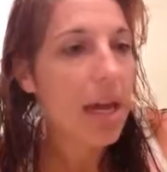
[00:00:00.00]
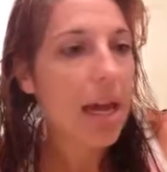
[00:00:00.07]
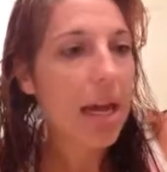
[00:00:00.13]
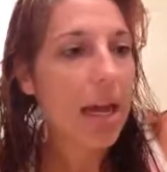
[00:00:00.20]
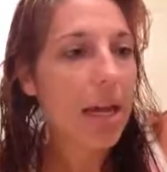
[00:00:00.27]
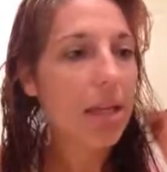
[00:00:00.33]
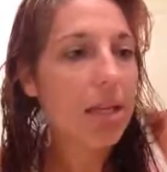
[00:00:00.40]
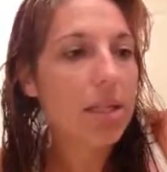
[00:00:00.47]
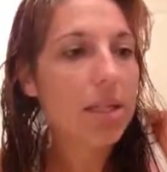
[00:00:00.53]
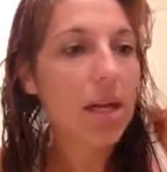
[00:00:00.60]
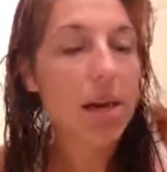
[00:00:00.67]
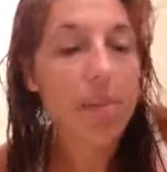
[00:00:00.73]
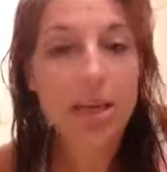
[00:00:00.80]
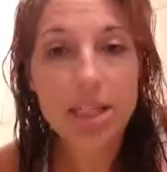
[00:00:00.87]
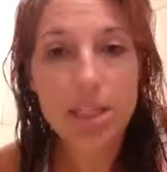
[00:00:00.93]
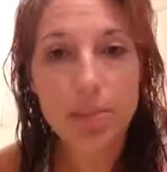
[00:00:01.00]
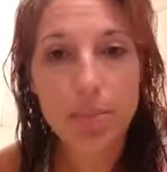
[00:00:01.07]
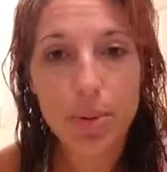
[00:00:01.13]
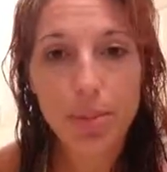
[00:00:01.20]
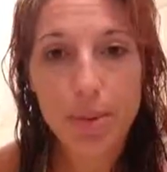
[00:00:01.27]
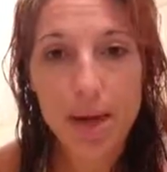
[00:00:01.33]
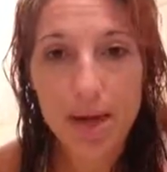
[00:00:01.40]
And I did
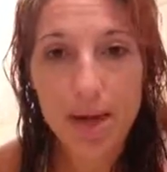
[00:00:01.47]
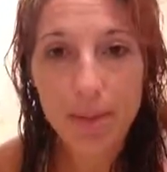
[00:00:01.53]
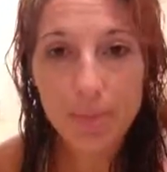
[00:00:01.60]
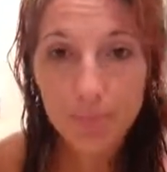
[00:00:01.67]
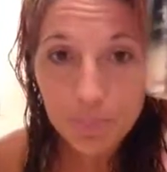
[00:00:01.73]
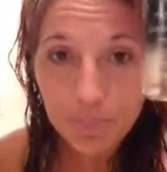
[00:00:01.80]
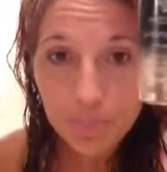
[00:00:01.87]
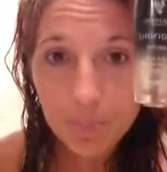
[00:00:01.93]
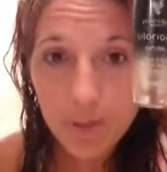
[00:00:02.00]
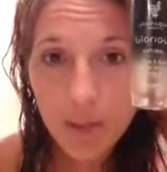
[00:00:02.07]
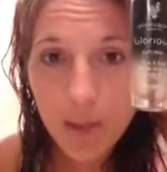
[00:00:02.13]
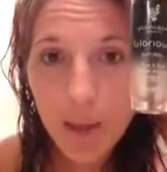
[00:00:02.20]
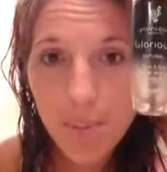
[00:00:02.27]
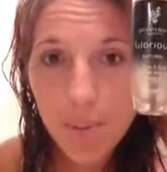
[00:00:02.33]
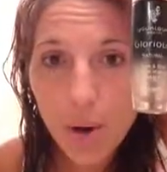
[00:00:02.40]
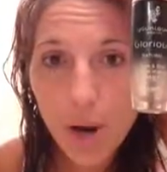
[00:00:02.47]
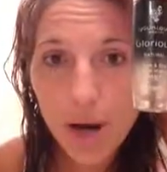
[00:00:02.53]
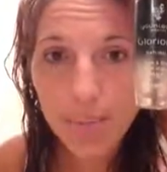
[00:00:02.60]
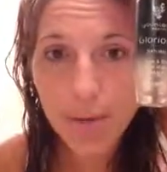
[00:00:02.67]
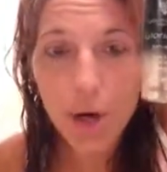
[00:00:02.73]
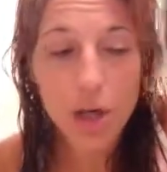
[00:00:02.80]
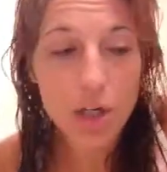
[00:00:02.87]
put my
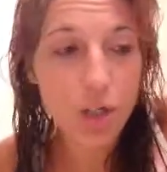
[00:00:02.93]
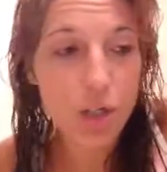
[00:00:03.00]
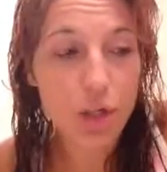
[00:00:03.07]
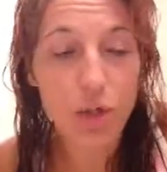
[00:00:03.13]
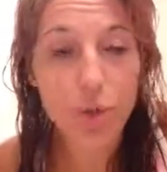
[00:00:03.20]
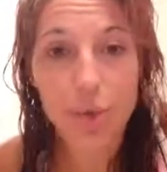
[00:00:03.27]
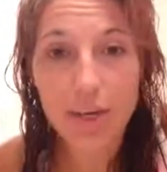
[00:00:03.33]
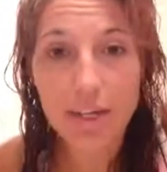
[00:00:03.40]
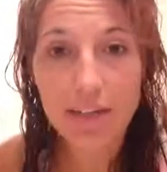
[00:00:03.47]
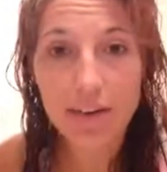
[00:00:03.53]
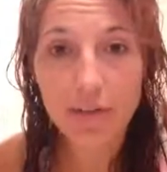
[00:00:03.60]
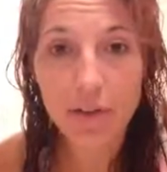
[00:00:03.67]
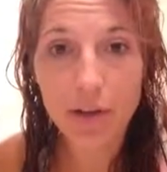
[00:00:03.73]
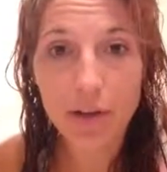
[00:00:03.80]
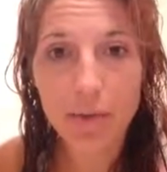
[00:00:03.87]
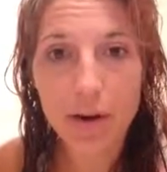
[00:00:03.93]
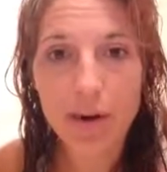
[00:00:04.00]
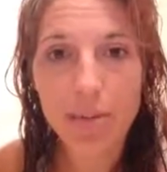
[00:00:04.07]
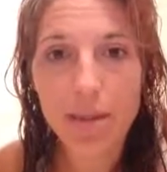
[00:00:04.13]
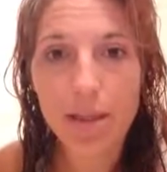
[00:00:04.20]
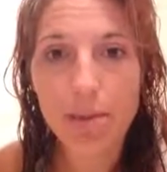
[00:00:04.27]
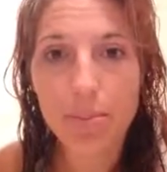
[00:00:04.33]
primer on too. I definitely
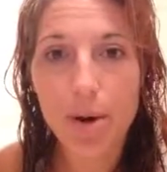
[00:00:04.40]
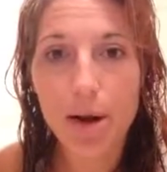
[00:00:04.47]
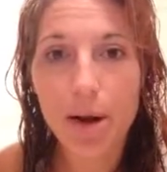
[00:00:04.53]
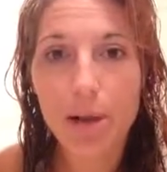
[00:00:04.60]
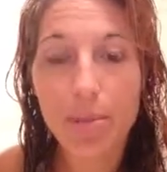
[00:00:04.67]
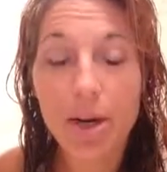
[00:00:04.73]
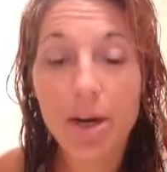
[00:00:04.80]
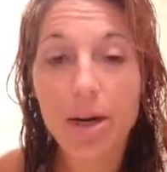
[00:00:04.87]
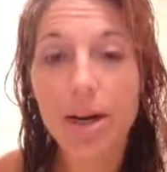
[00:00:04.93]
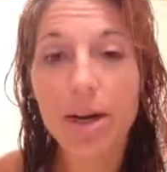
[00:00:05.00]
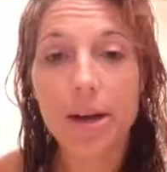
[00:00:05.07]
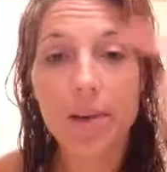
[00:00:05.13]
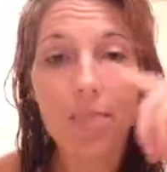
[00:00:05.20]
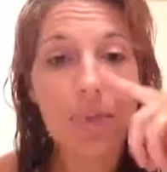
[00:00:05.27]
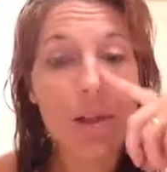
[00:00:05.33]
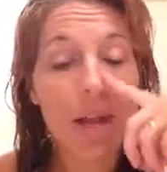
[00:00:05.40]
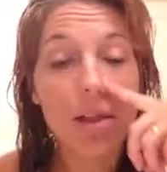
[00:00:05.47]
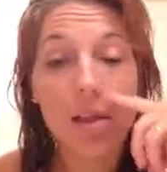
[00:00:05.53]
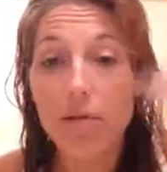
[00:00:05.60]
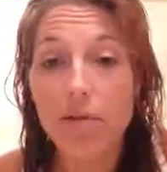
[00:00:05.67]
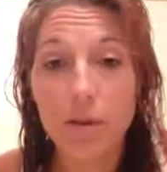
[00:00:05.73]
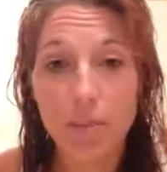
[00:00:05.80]
recommend the primer. I
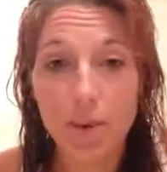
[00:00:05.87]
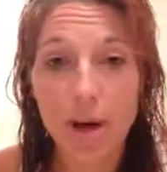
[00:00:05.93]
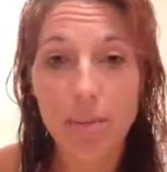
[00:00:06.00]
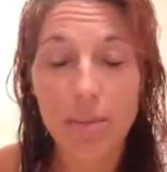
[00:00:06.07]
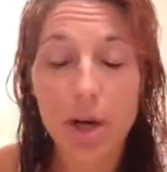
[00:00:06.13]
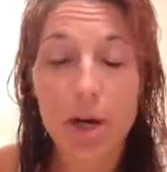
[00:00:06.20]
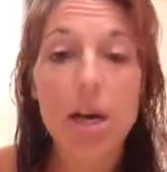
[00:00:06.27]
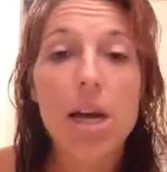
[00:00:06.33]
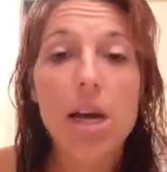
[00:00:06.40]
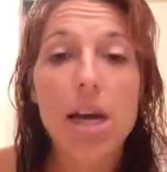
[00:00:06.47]
love the primer.